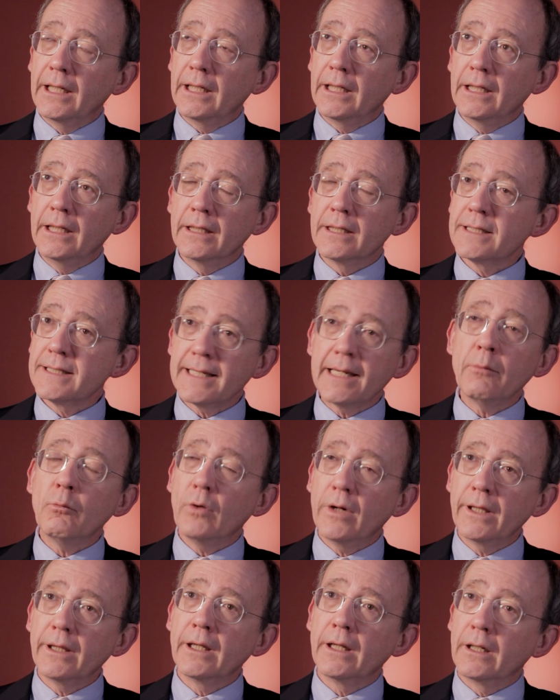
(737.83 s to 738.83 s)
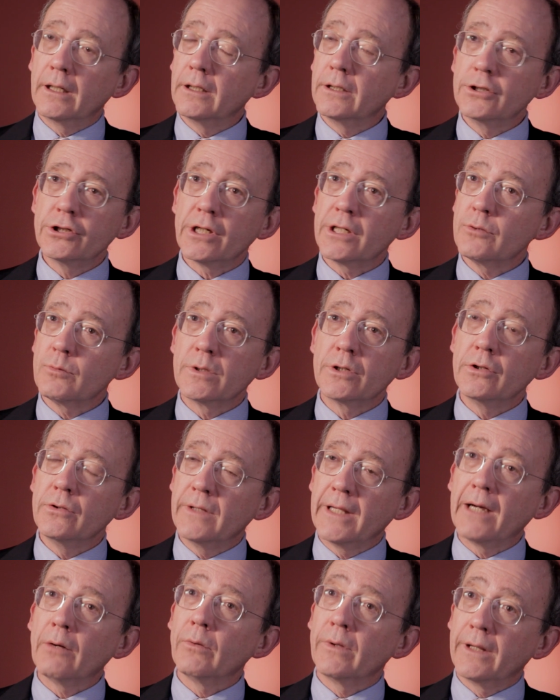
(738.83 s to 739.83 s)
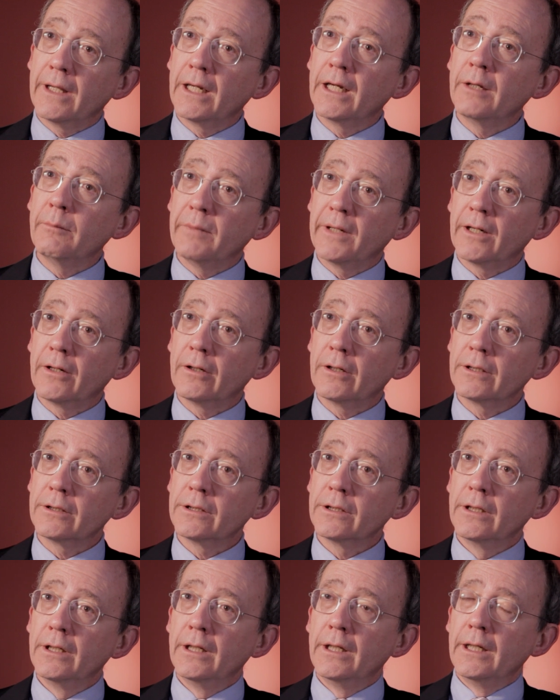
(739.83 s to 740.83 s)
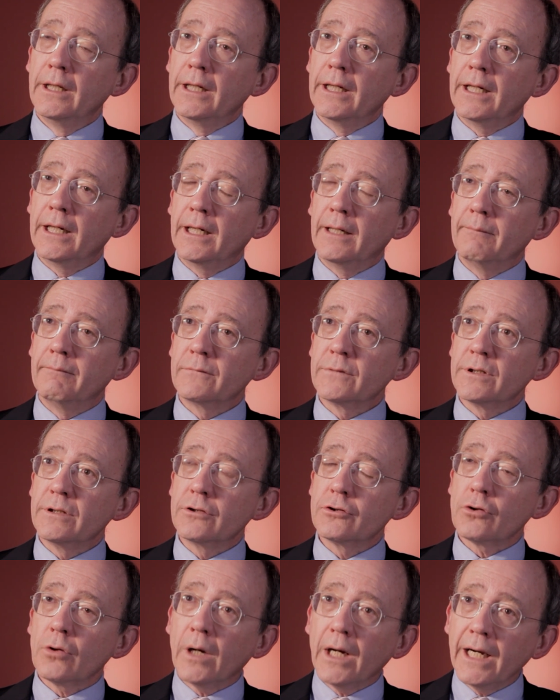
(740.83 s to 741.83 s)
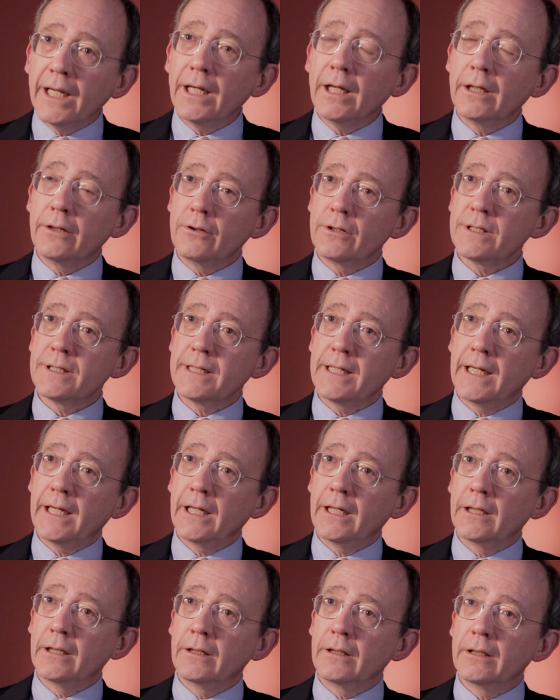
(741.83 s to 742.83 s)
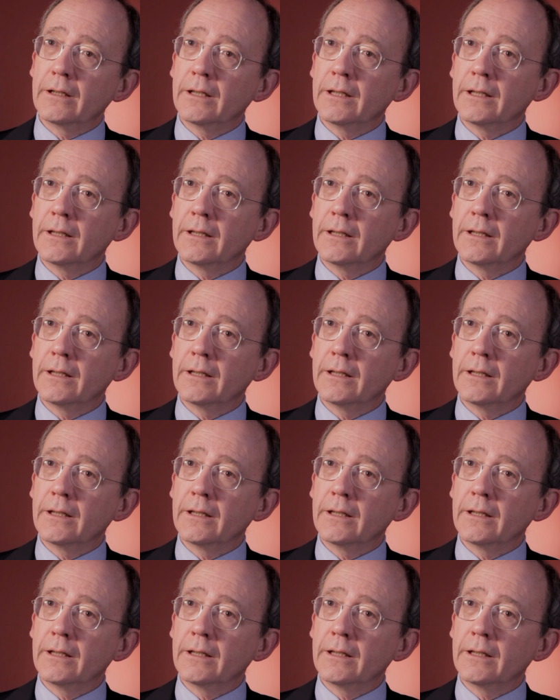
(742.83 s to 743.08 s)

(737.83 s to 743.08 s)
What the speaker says: In the same way that a judge would do that with any parent, to try to understand